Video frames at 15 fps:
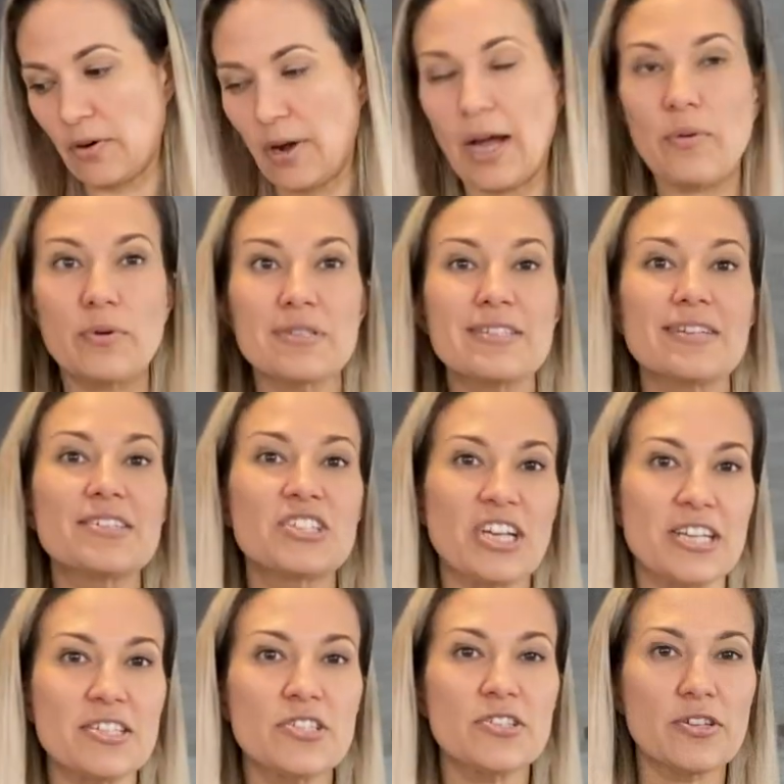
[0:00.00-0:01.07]
I would
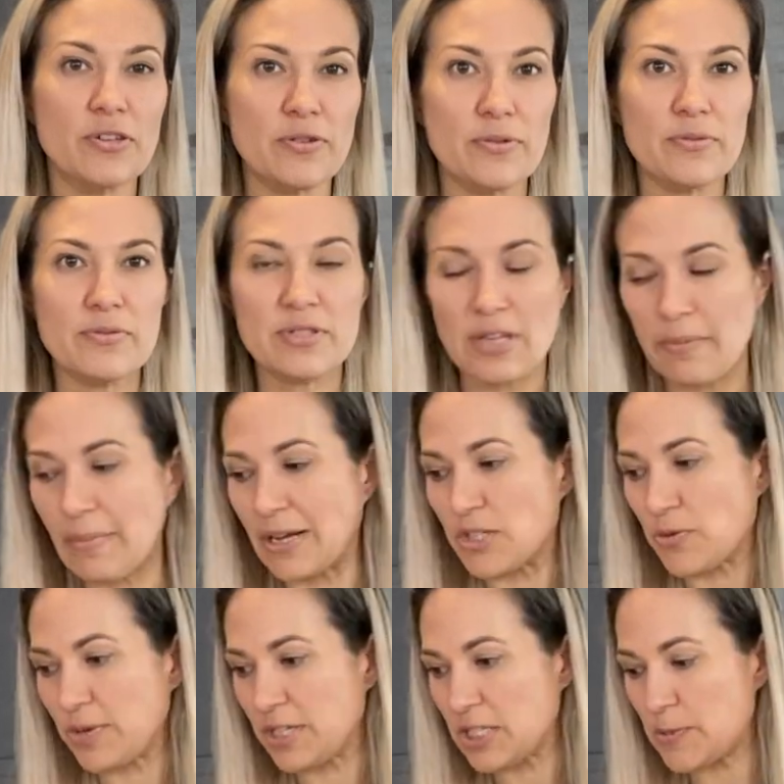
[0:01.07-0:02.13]
suggest to use a
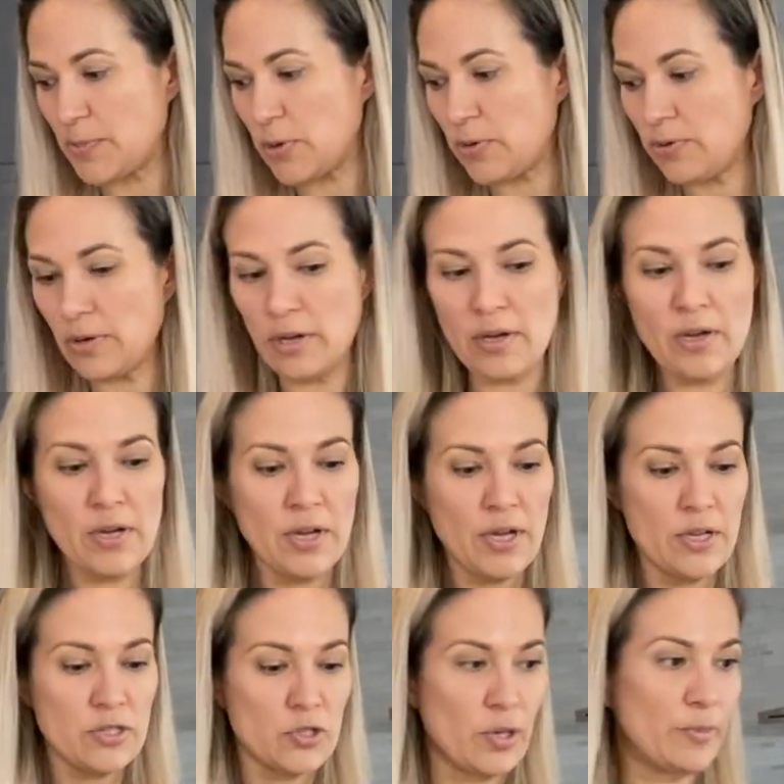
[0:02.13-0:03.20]
measuring spoon.
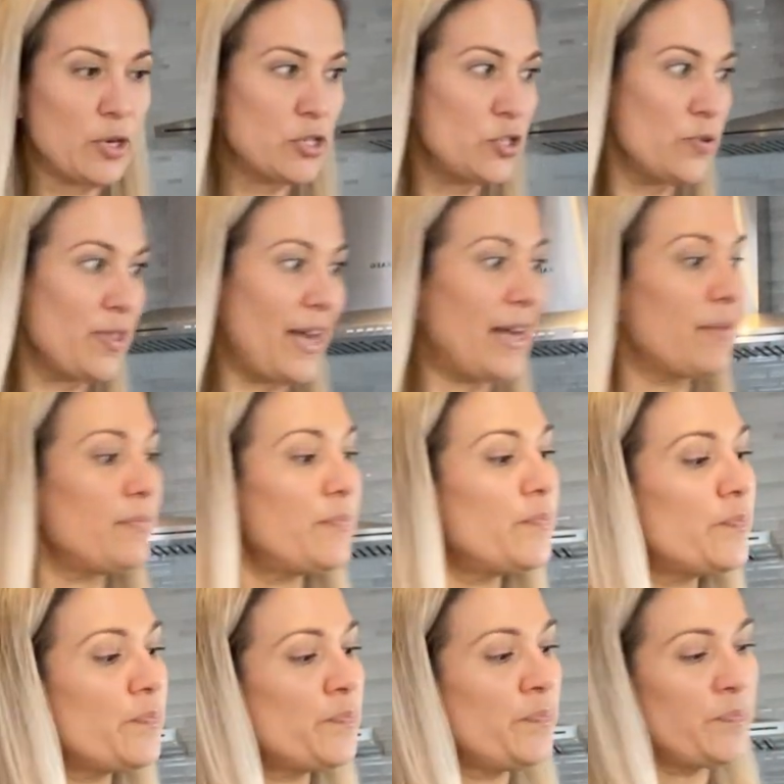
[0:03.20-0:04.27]
So I'm gonna do that
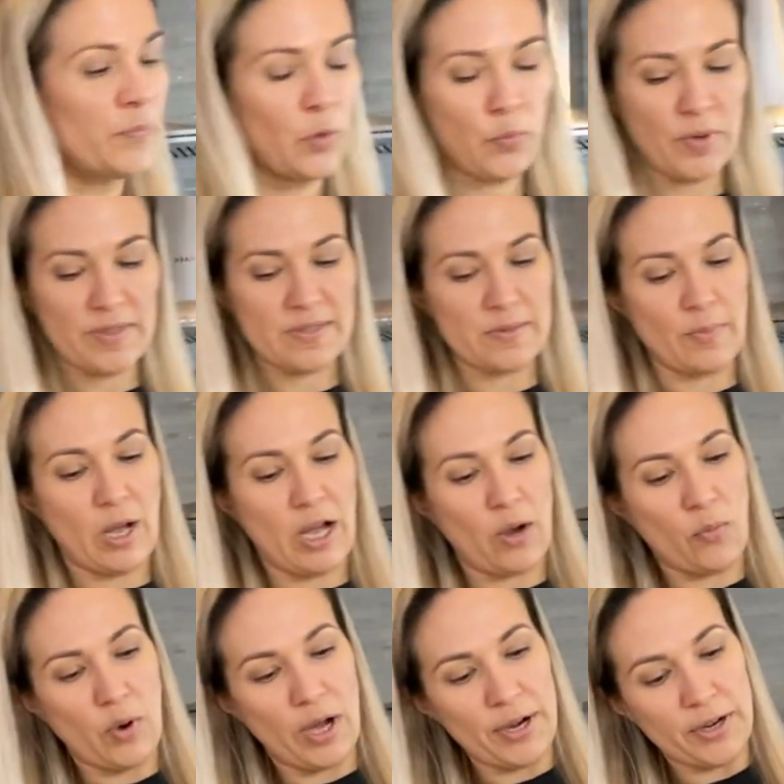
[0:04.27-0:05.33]
with some
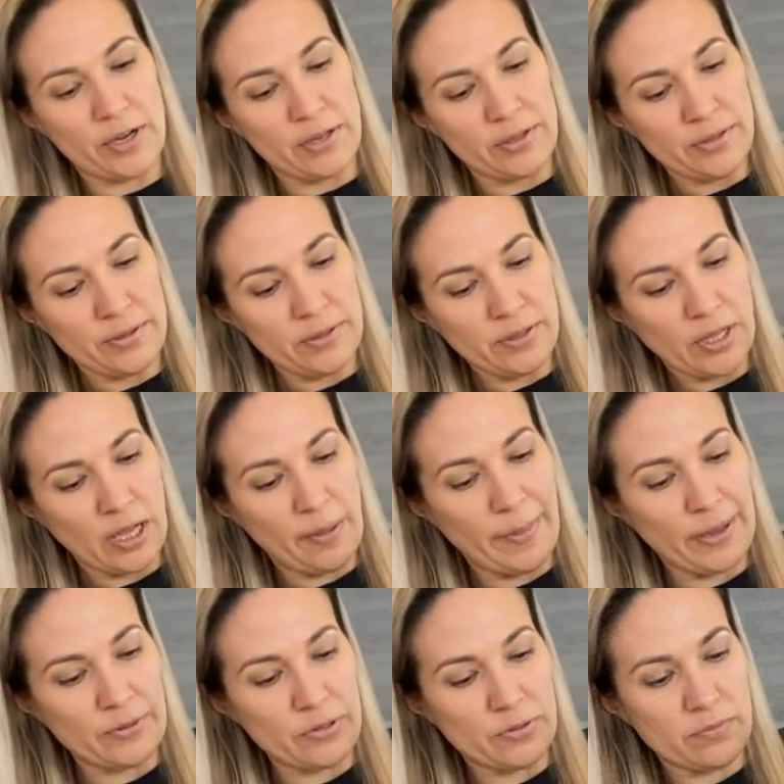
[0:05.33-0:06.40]
hot water,
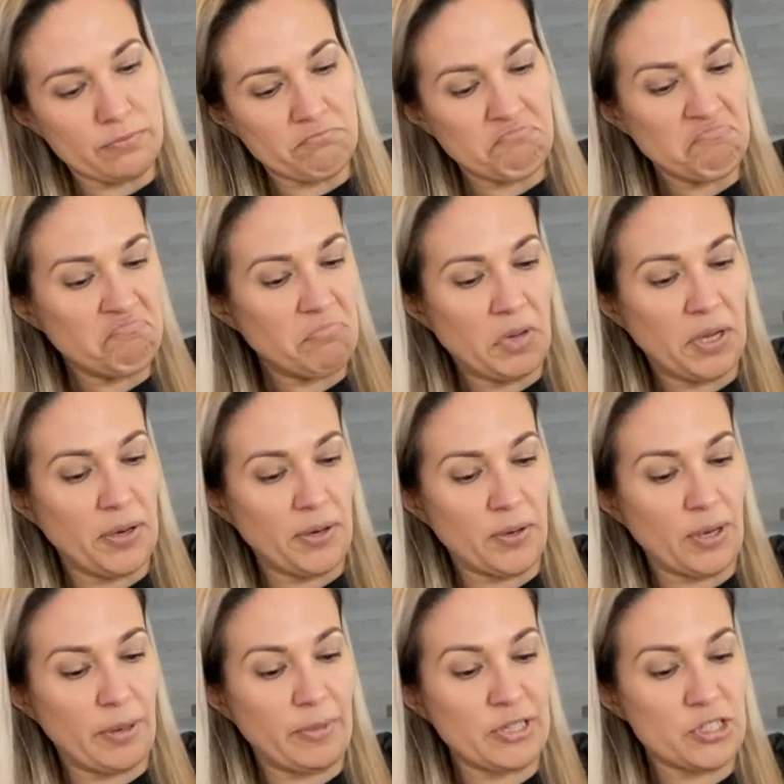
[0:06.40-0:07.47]
about, I don't know
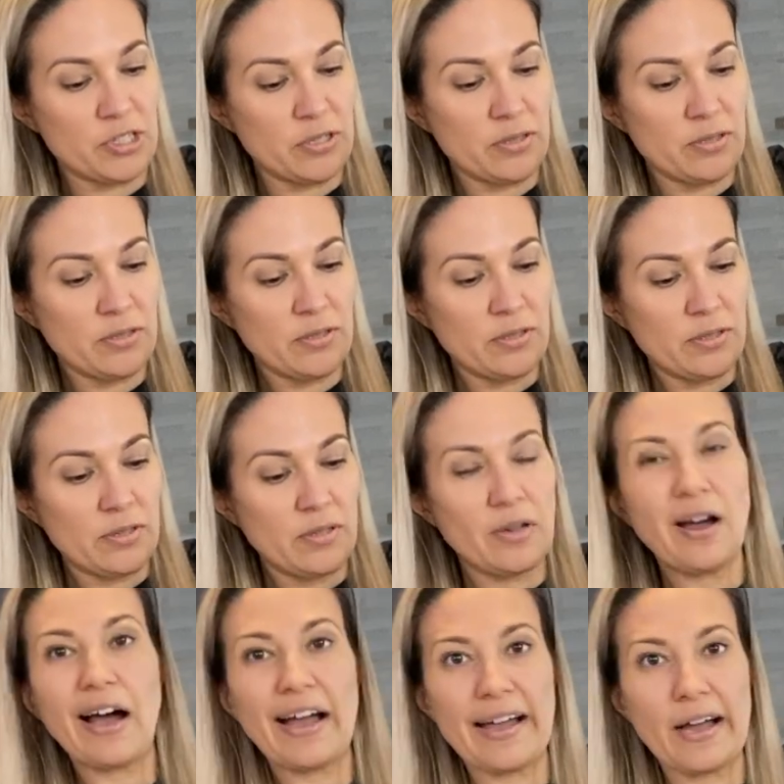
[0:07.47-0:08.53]
how much.
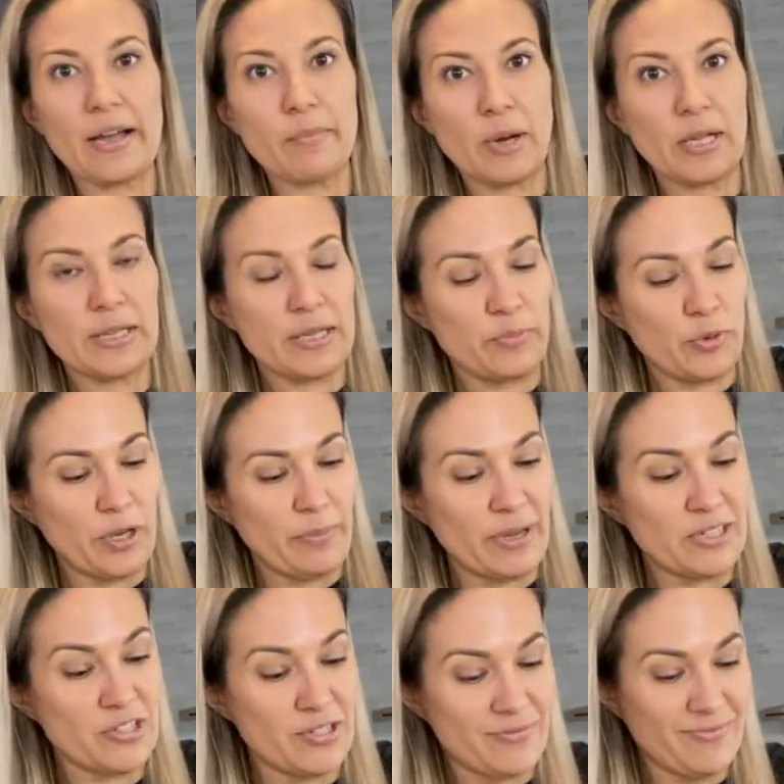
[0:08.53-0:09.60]
I eyeball it pretty
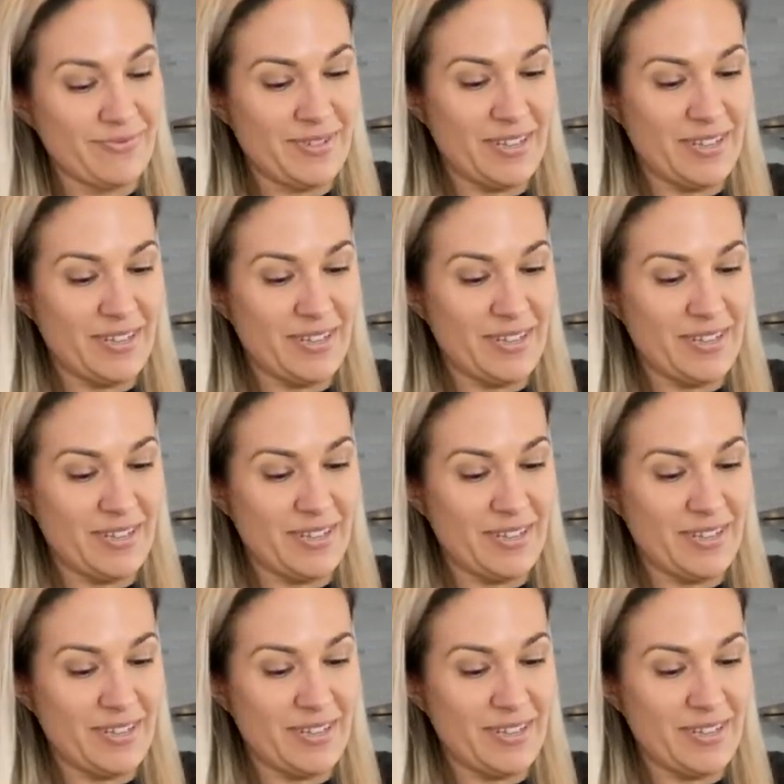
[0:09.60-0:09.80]
much.